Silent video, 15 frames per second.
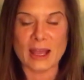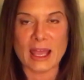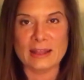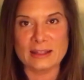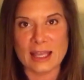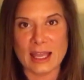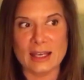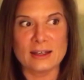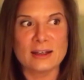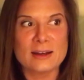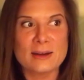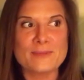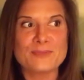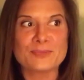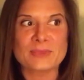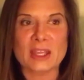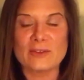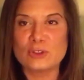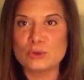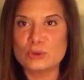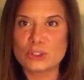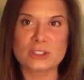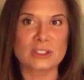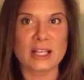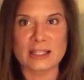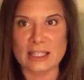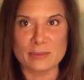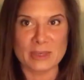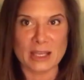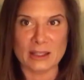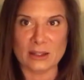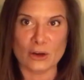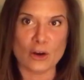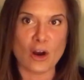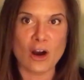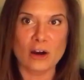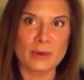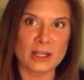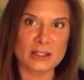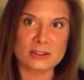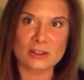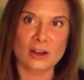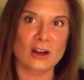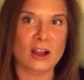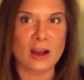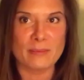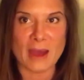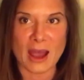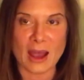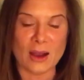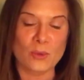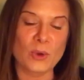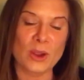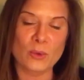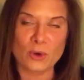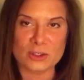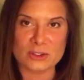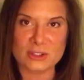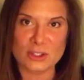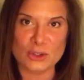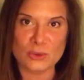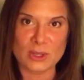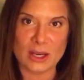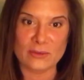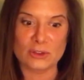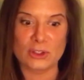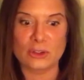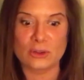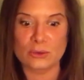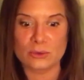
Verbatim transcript: And then if you just let them get their karma, it's going to come back way worse than you could ever do.